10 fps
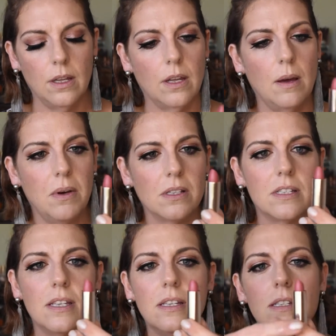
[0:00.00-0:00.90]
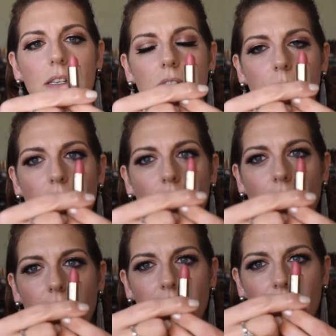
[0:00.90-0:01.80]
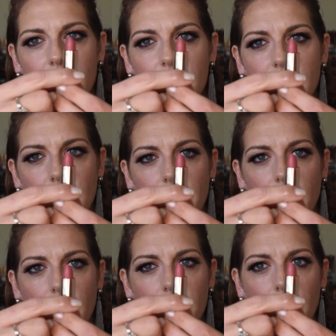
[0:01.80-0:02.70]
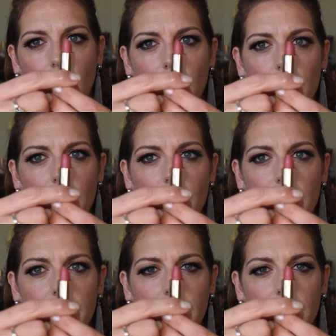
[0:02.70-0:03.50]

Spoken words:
Come On Sis is more of a deeper mauve.